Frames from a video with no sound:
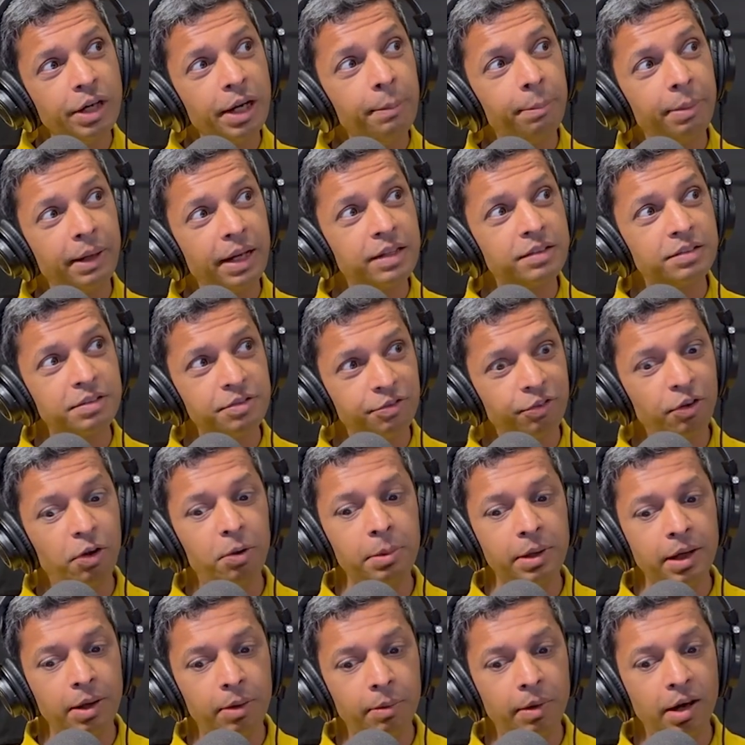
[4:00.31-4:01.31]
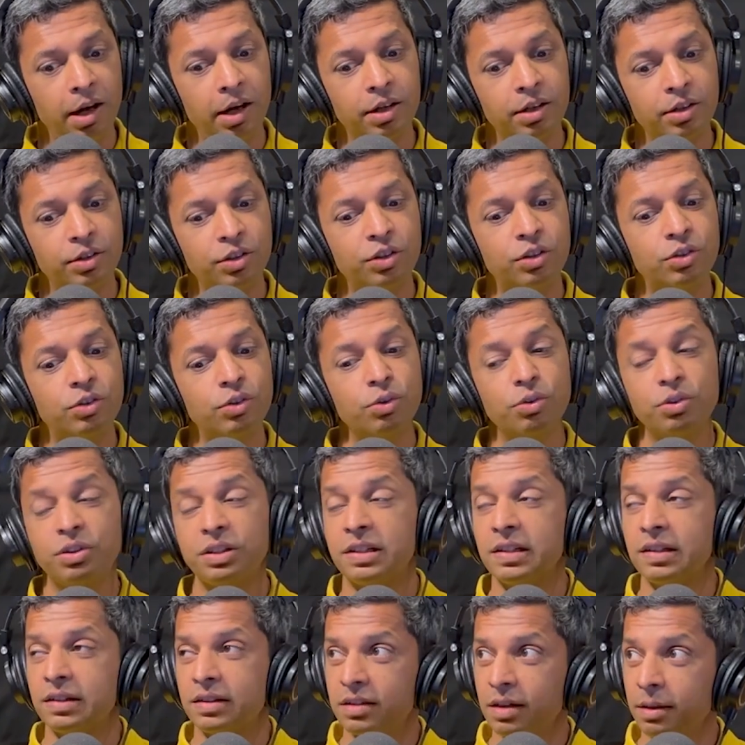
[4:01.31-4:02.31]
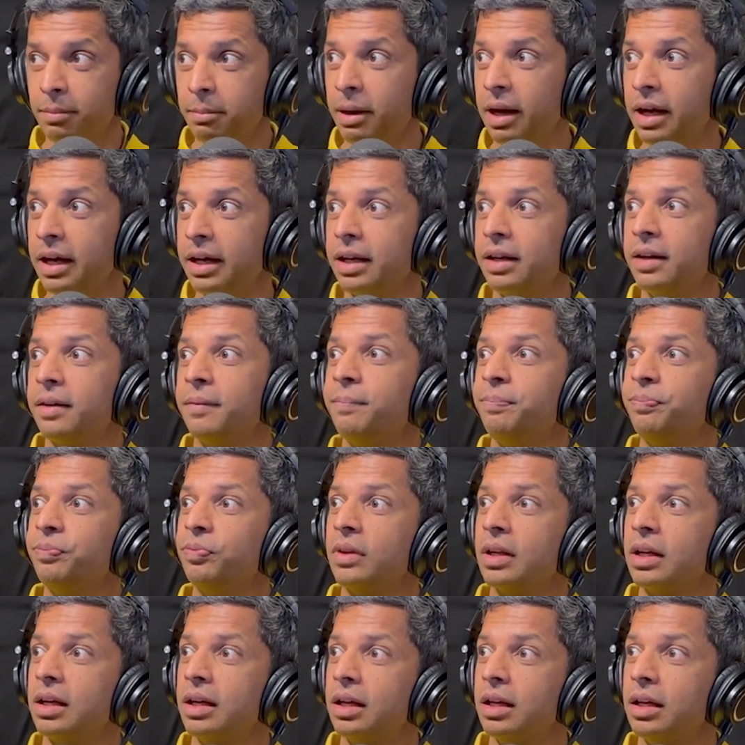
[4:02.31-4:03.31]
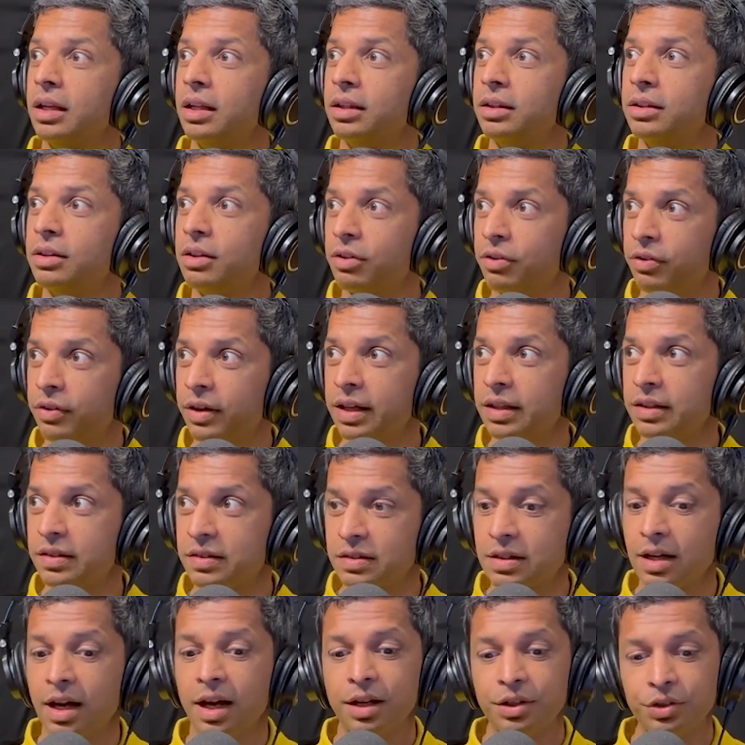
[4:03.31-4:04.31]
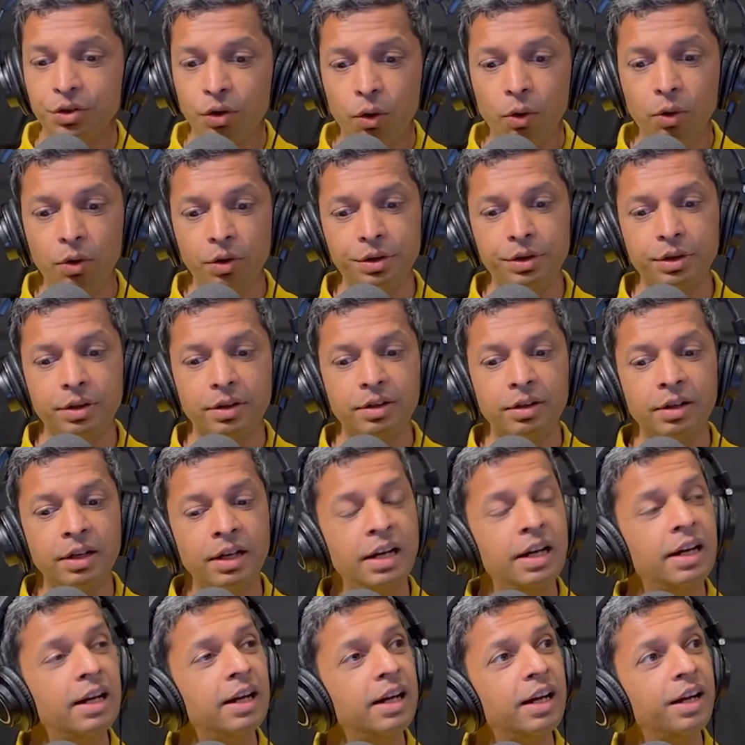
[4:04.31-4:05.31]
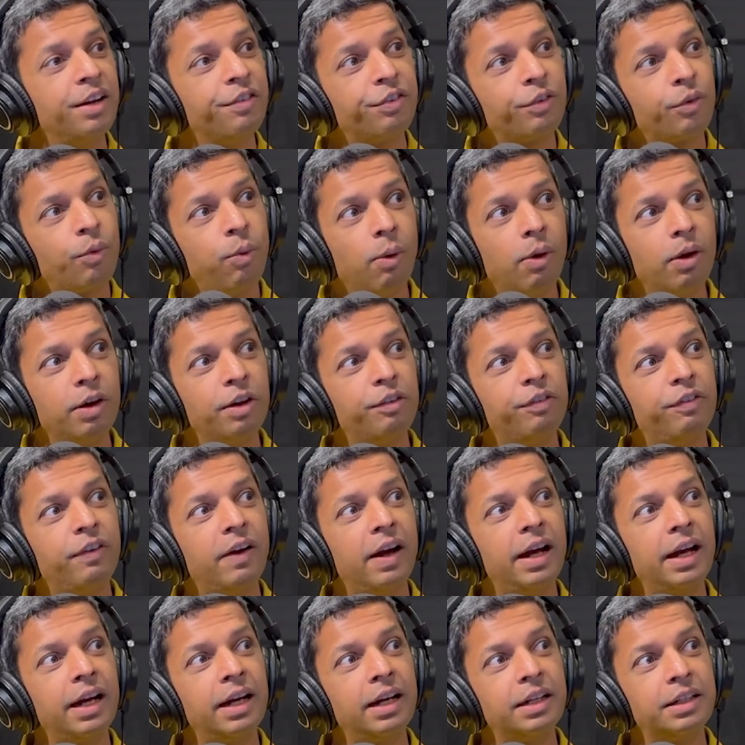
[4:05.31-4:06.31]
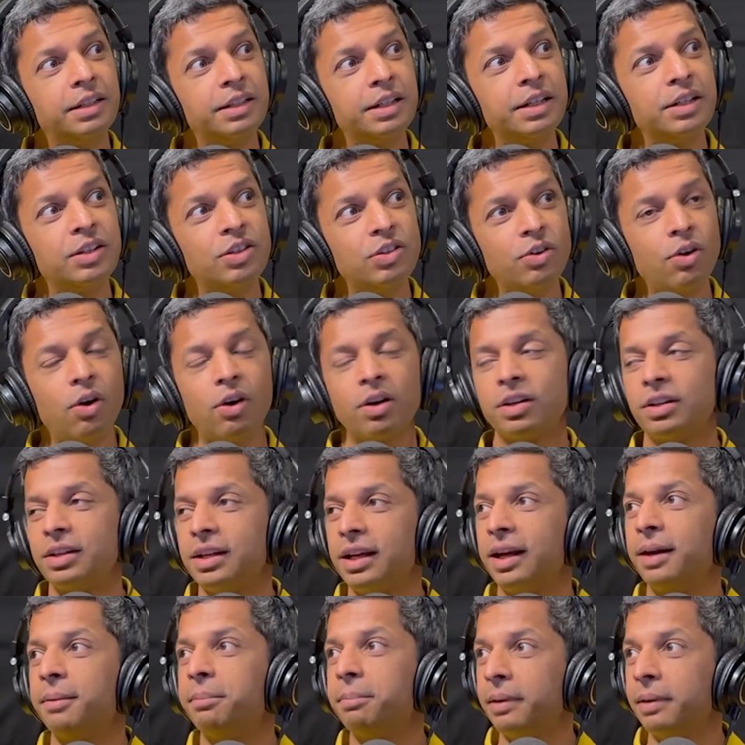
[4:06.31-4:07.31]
in place in Formula 1 to determine the race start order if qualifying did not take